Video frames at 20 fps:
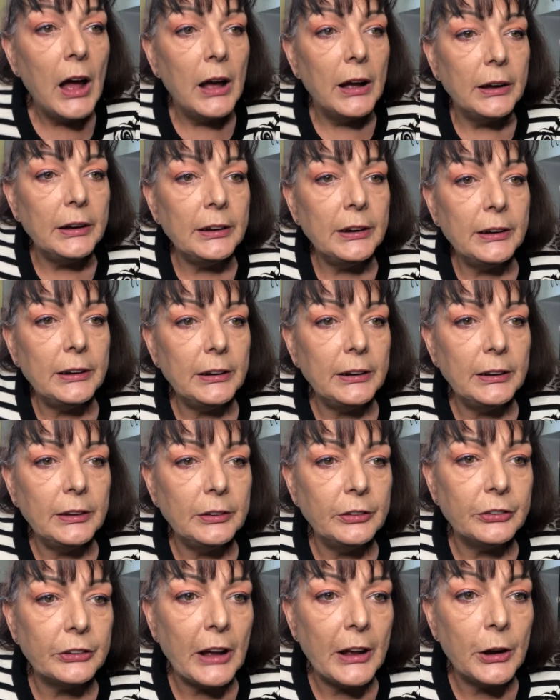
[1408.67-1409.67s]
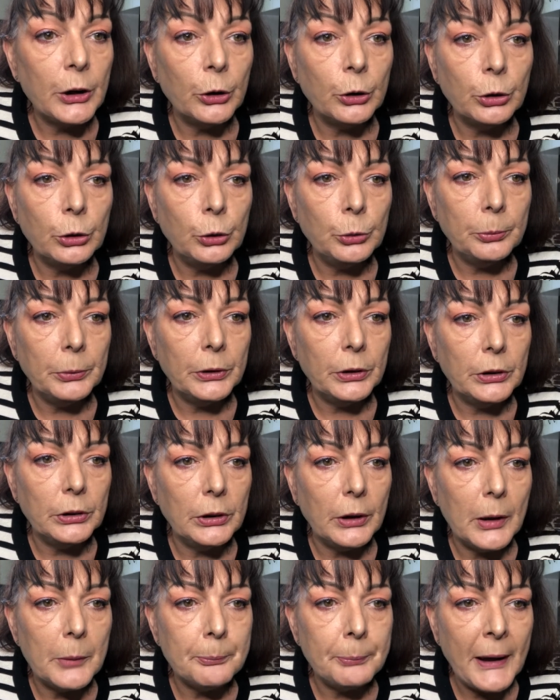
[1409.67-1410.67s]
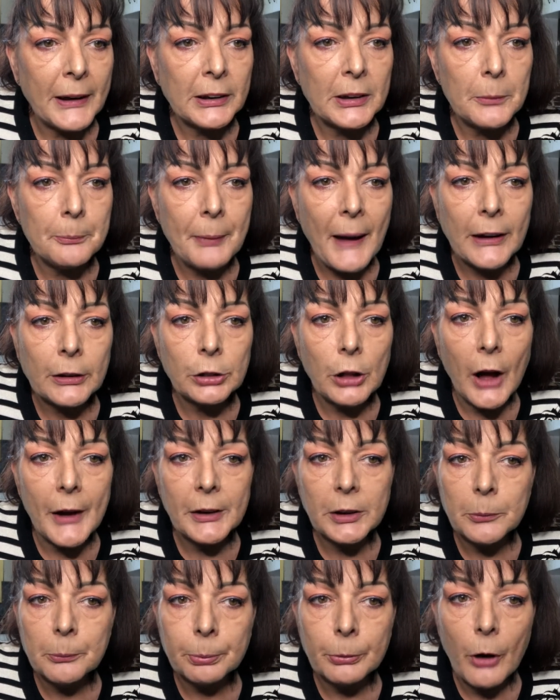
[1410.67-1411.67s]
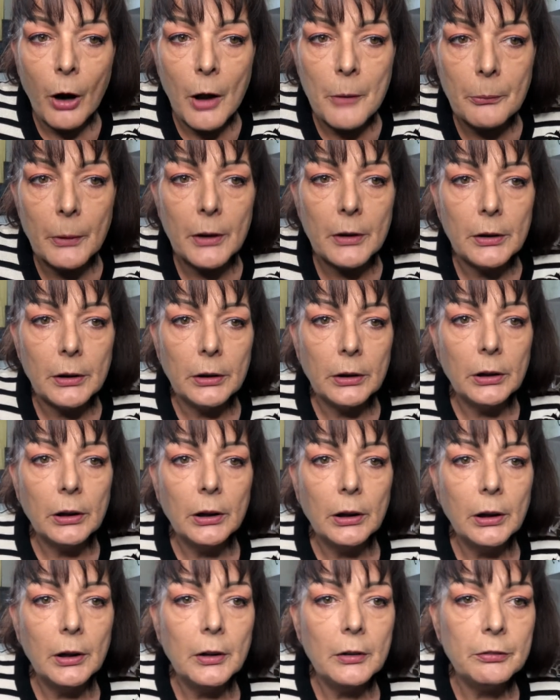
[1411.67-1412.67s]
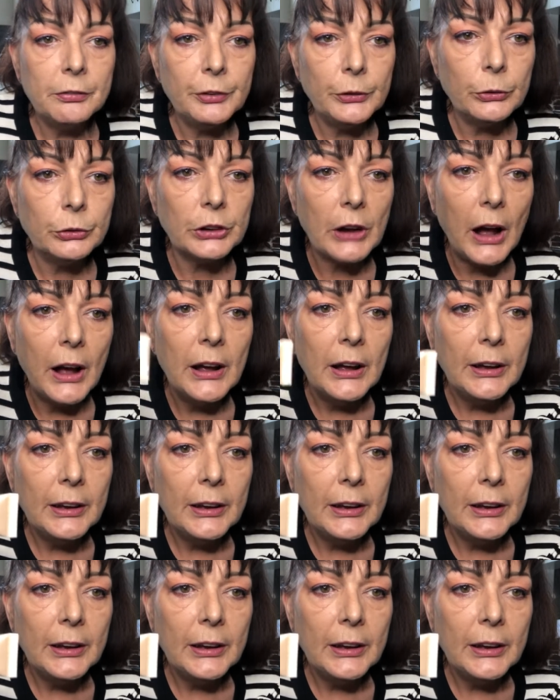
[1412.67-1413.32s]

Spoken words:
It is an Illuminate, Becca Backlighting Primer Filter.